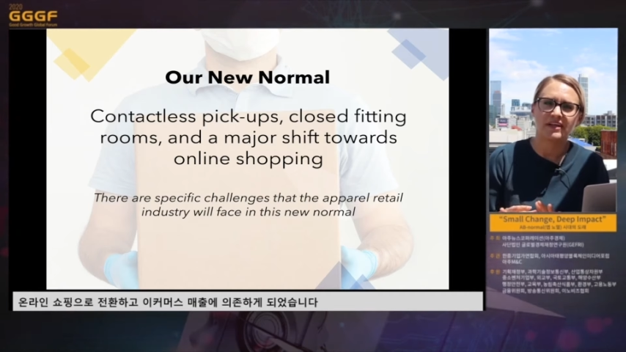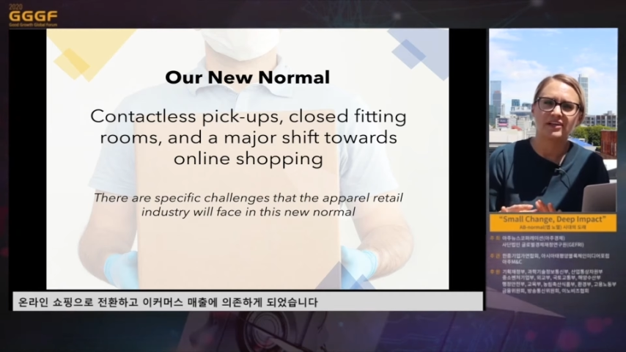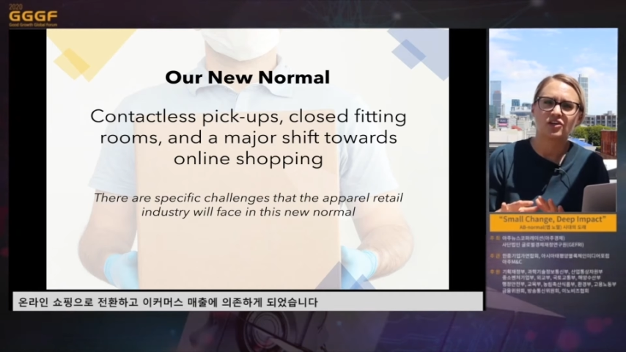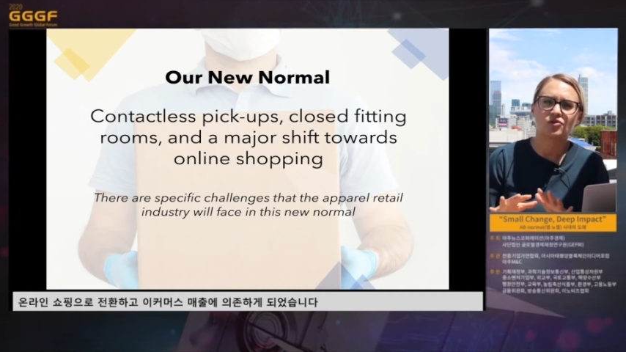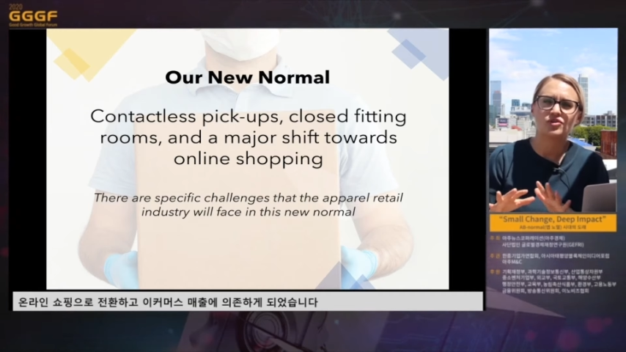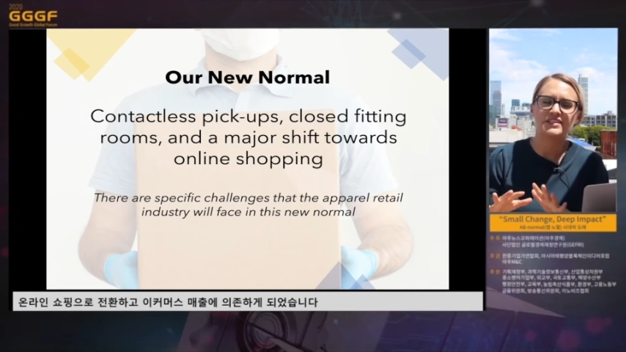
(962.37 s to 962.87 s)
and
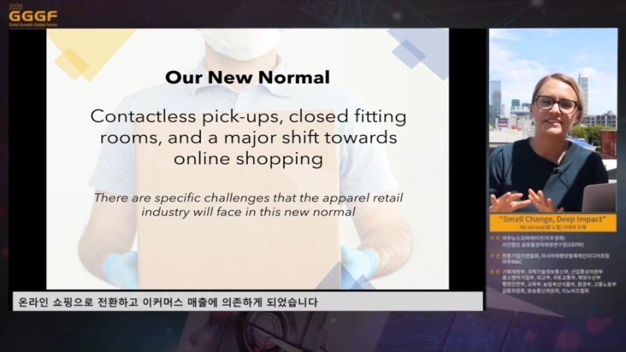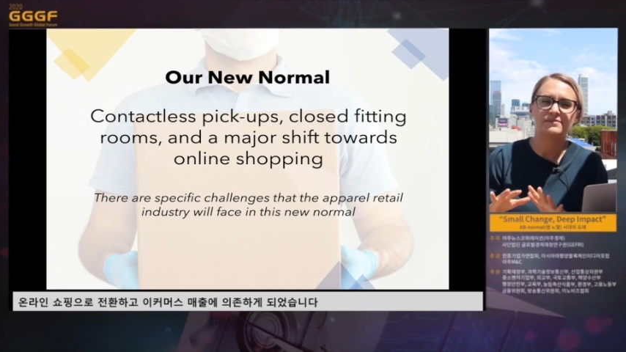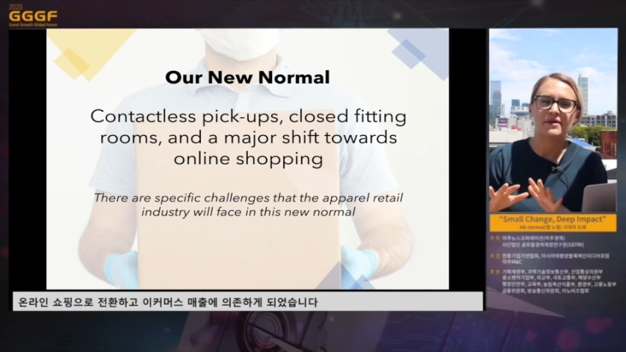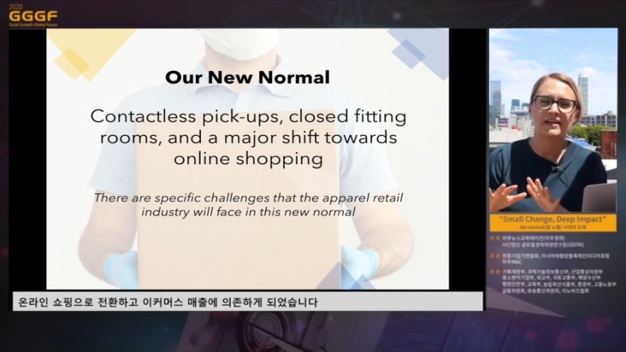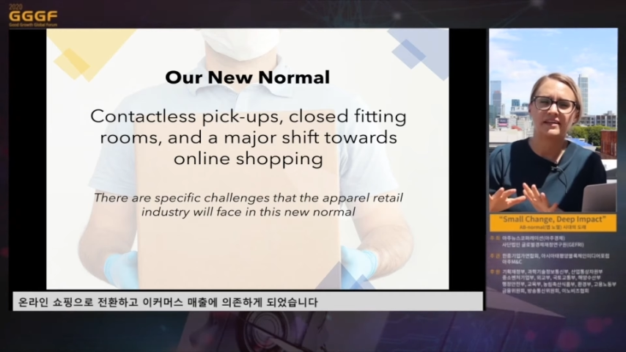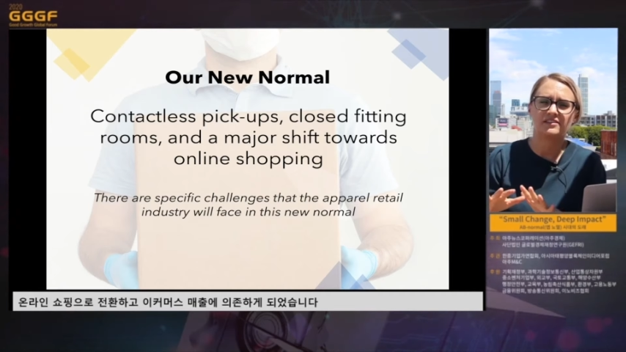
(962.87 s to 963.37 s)
increased
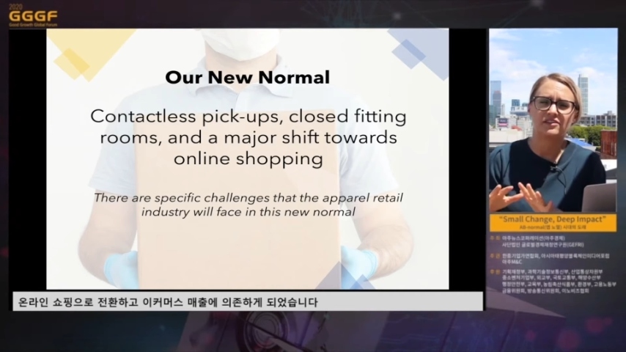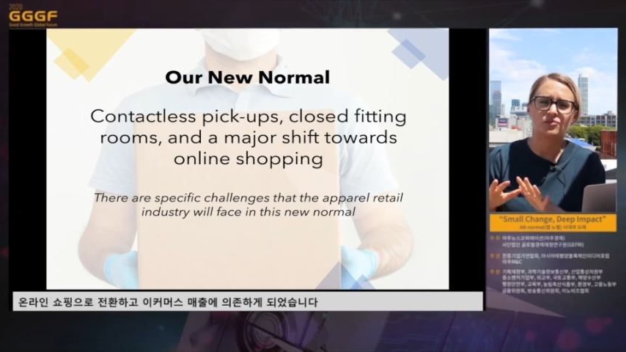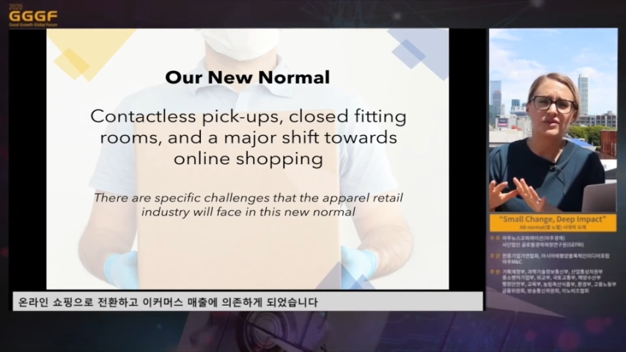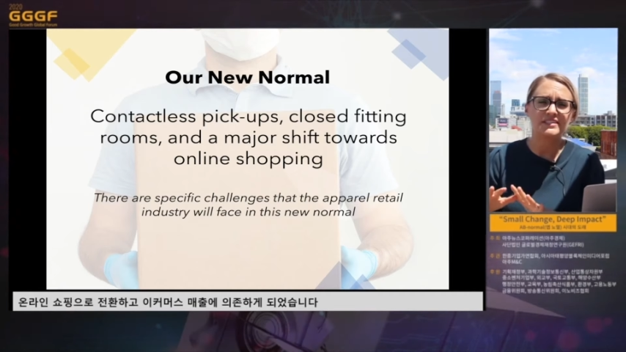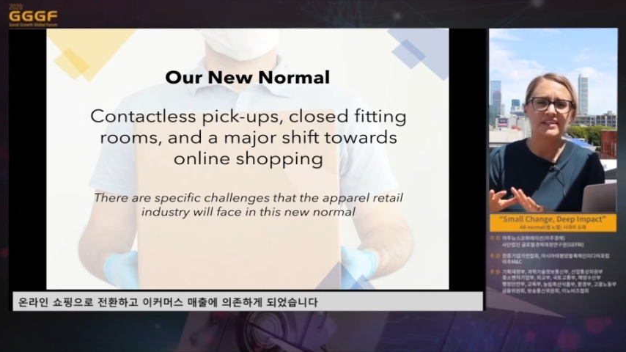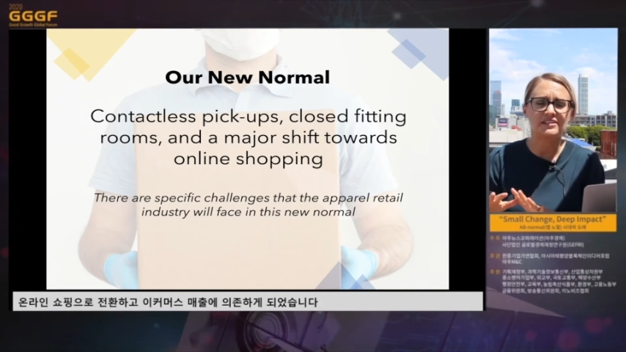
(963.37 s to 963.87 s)
dependence on the
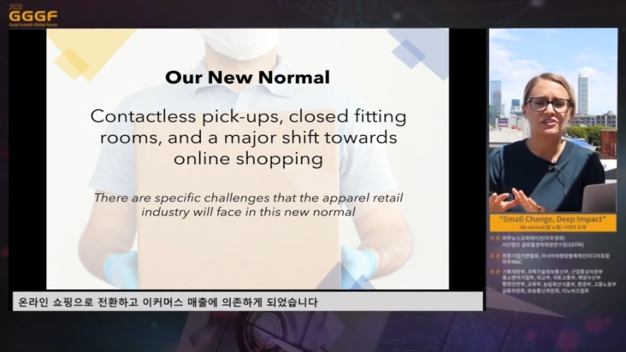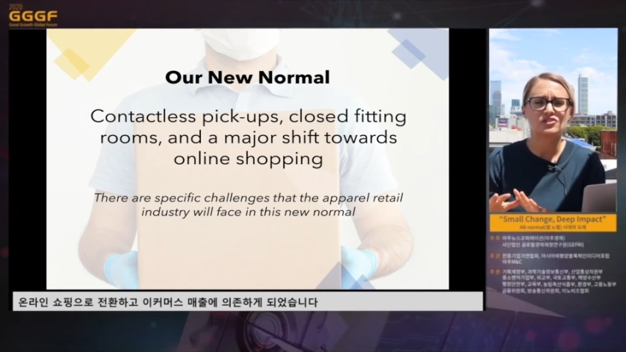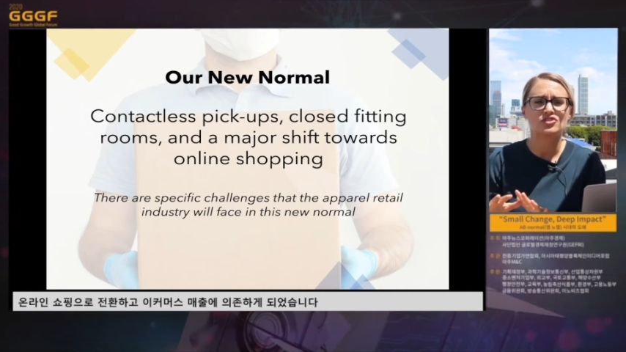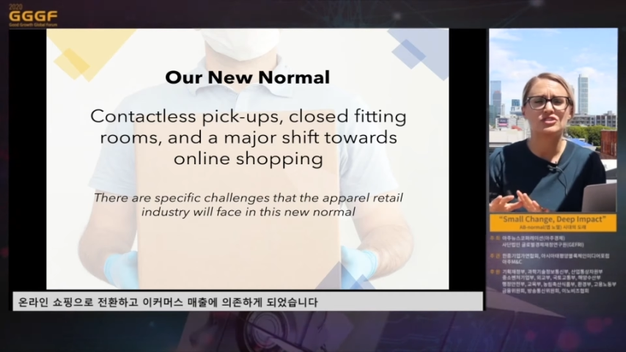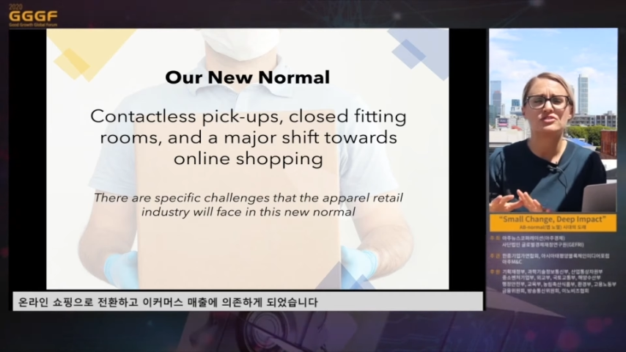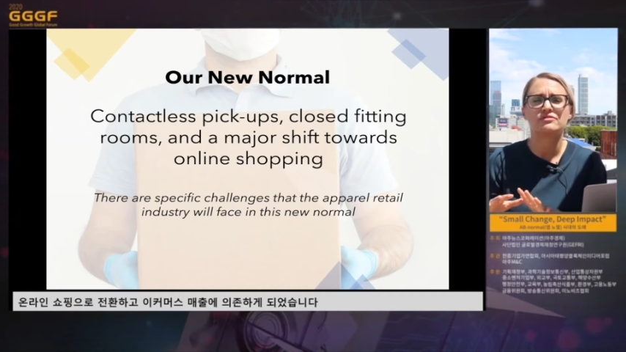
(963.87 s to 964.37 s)
retail
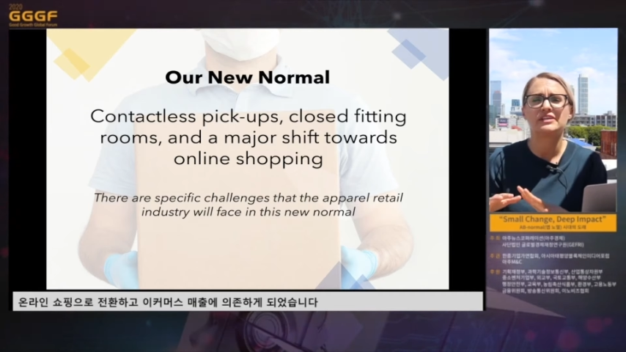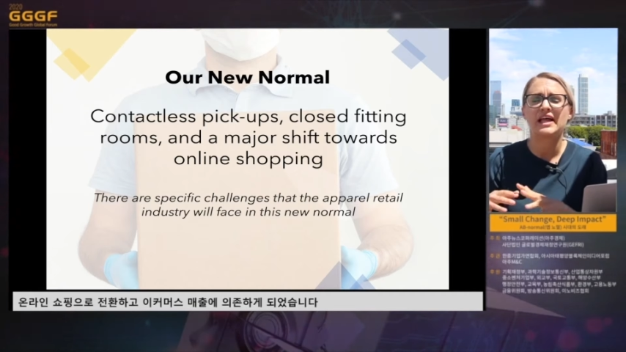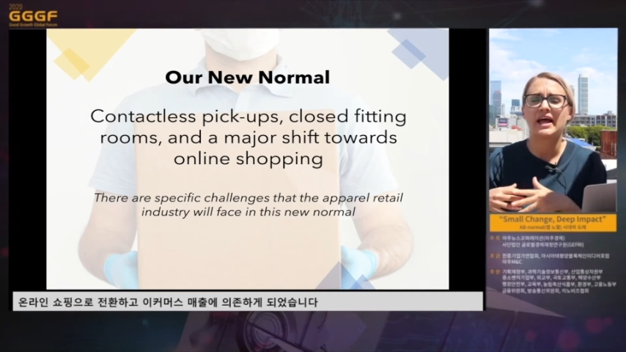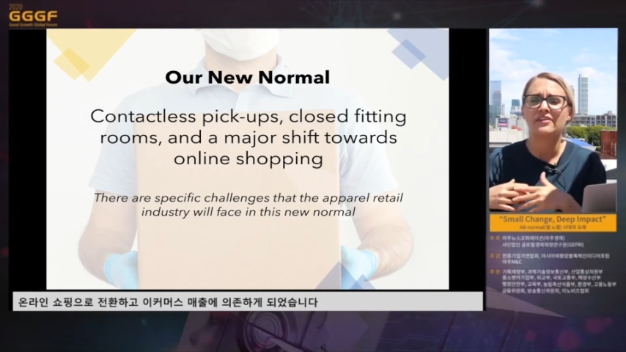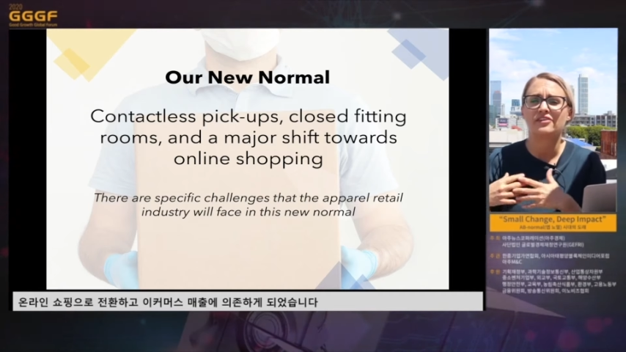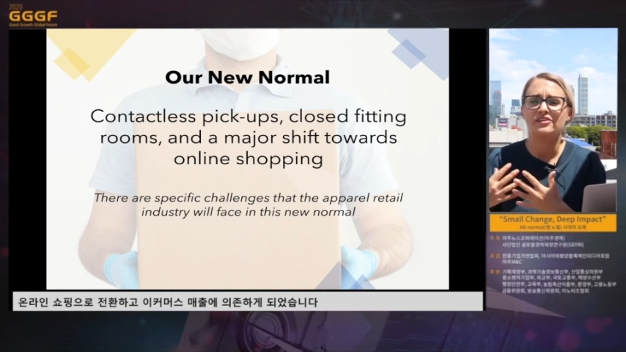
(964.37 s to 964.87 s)
industry to
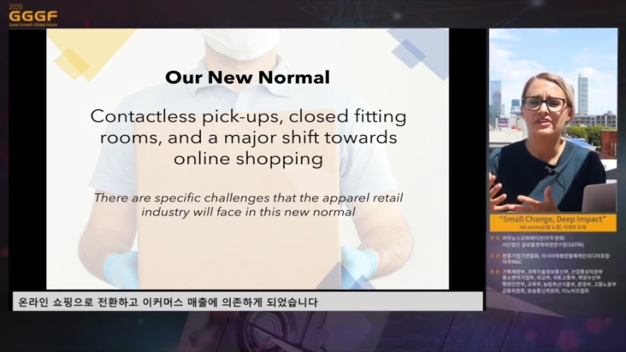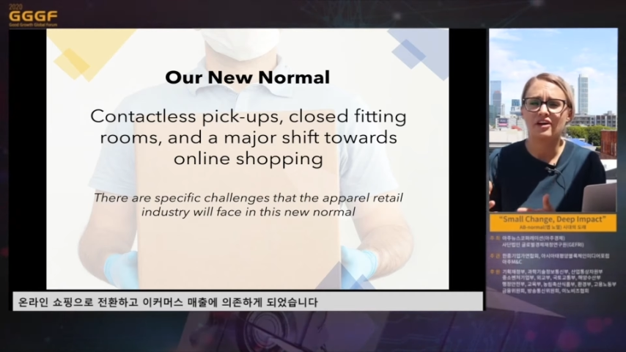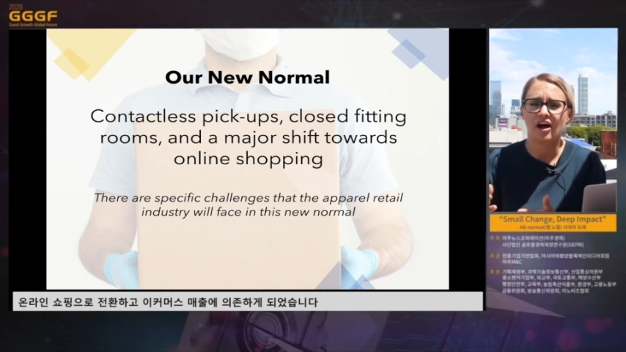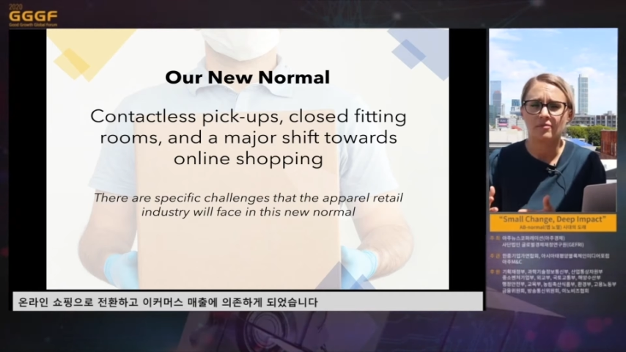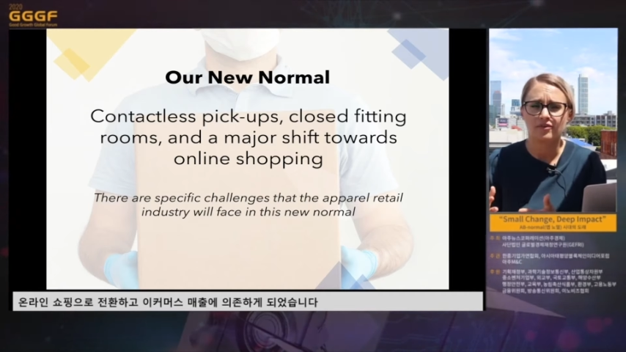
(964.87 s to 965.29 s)
rely on their e-commerce